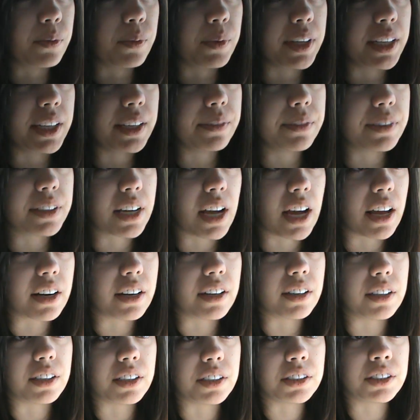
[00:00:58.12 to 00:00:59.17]
We even had
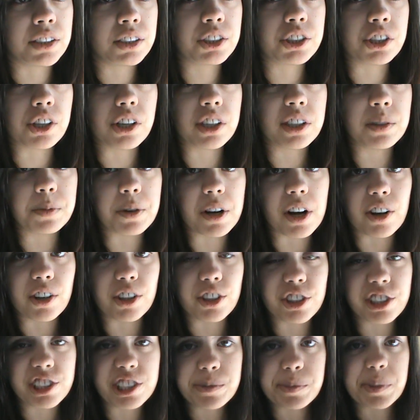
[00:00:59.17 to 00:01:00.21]
a Charlie Brown
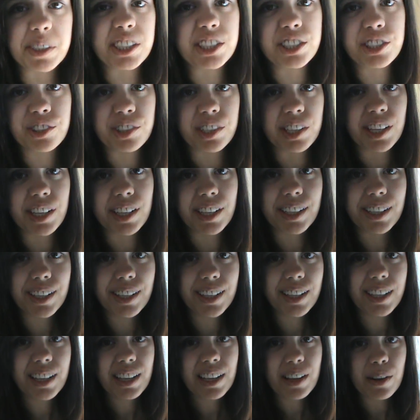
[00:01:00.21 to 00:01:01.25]
Christmas tree,
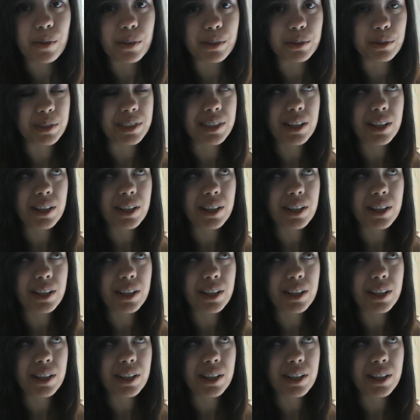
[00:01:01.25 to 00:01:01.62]
which was